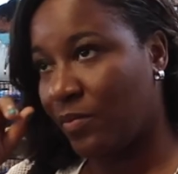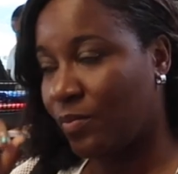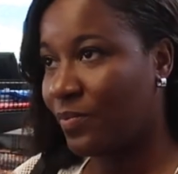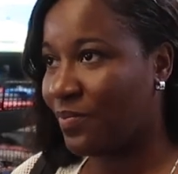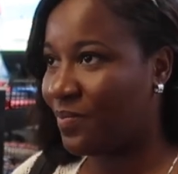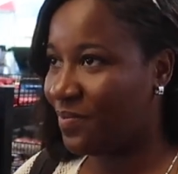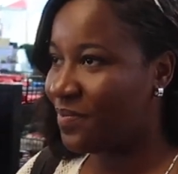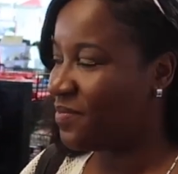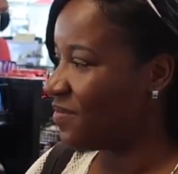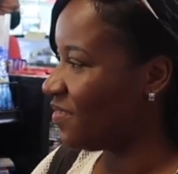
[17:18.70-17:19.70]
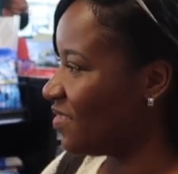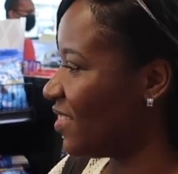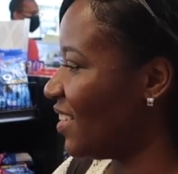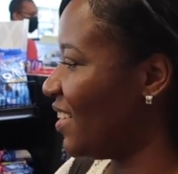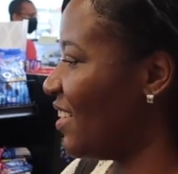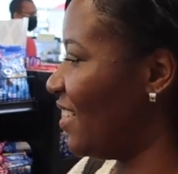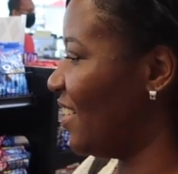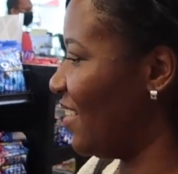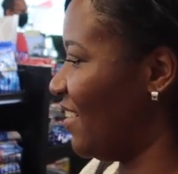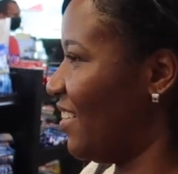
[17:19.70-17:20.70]
certain mm -hmm. stuff, mm-hmm. yeah, uh yeah. would have to
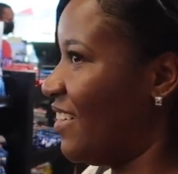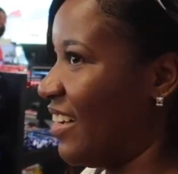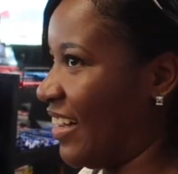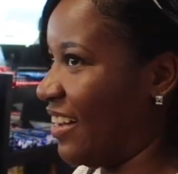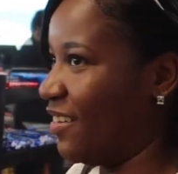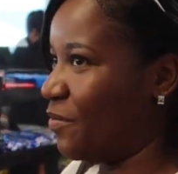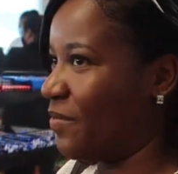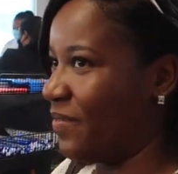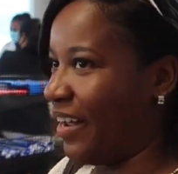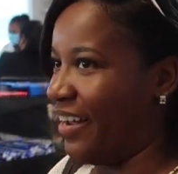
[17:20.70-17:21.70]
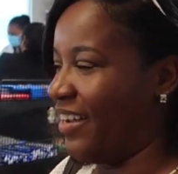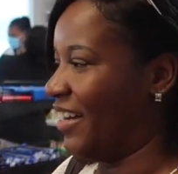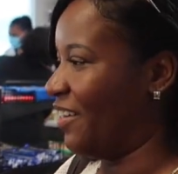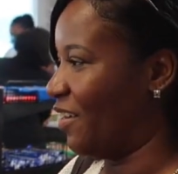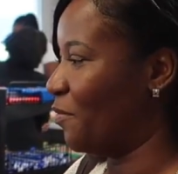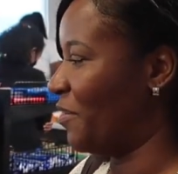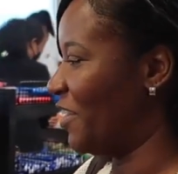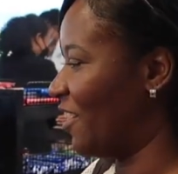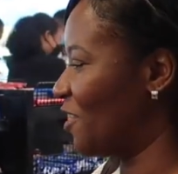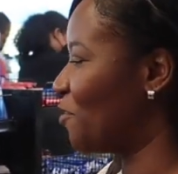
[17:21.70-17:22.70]
get a, like a a
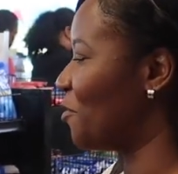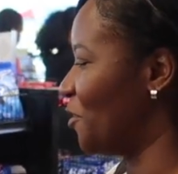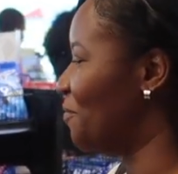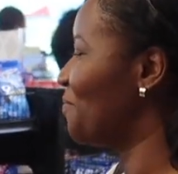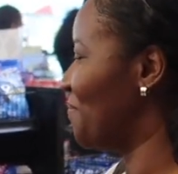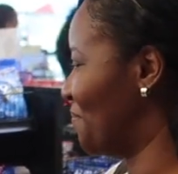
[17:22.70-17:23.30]
whole crew.